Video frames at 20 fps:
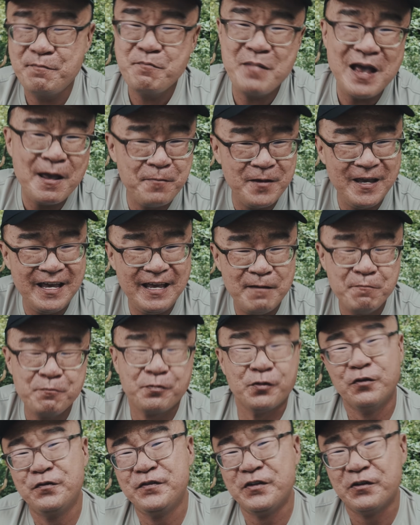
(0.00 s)
Maybe
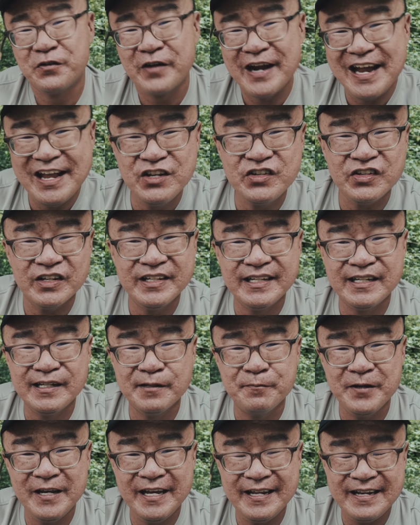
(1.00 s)
improve the range a
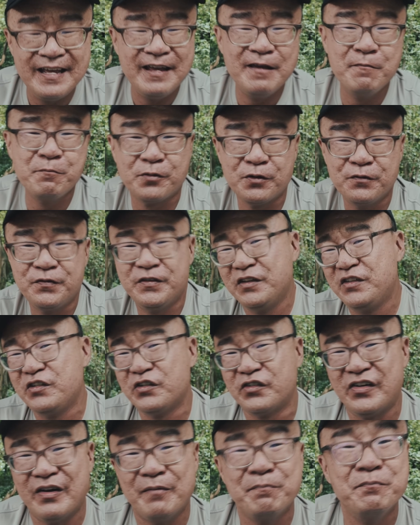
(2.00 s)
little bit, improve the
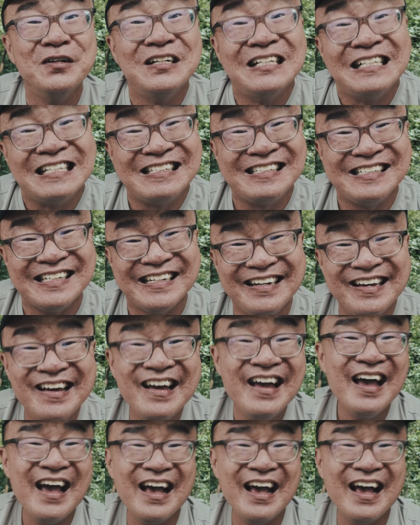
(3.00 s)
durability,